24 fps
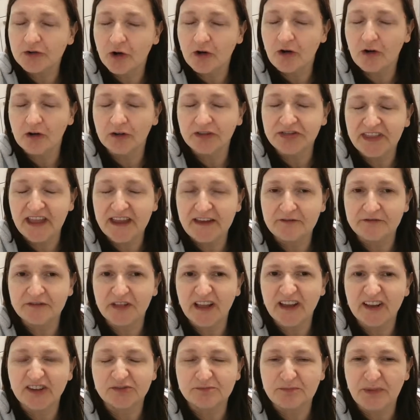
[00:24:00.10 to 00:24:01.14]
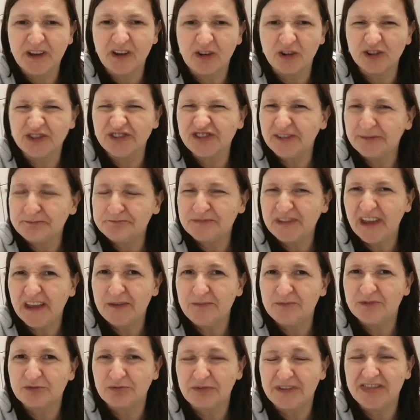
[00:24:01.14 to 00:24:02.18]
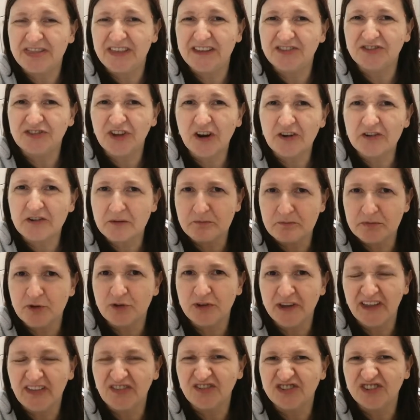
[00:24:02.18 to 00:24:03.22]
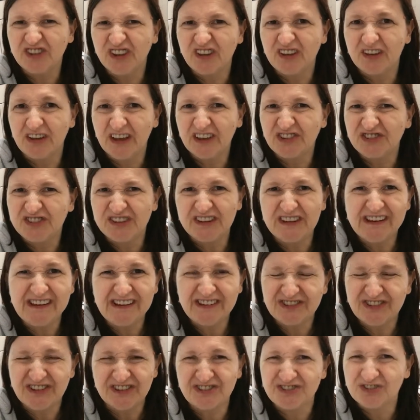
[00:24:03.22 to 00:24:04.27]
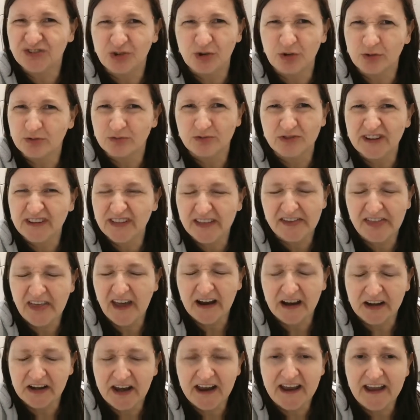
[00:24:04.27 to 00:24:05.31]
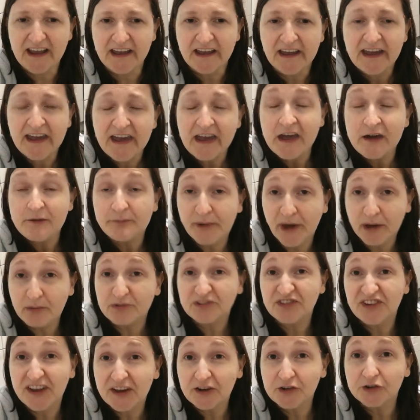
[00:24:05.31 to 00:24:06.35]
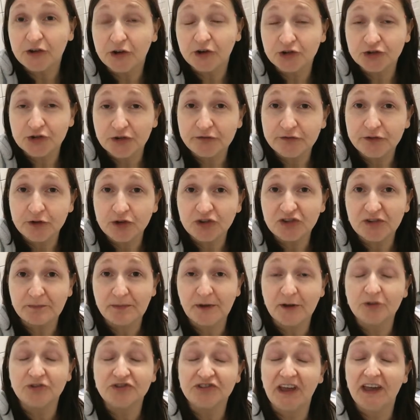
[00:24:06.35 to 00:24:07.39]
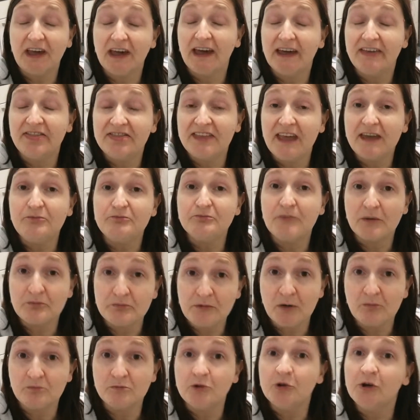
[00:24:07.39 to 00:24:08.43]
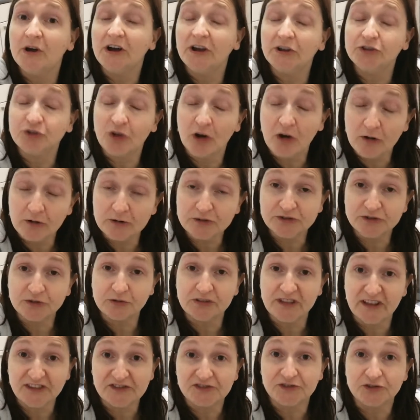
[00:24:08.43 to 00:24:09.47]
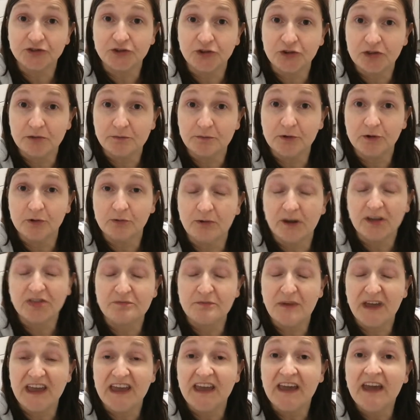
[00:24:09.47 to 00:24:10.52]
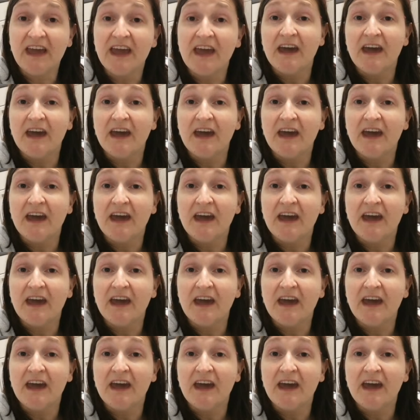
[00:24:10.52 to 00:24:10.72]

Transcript: not on Netflix because sometimes when they turn a book into a series, it's not really that great. But I was hearing good reviews about it, and then my mum, who had also listened to the book with me,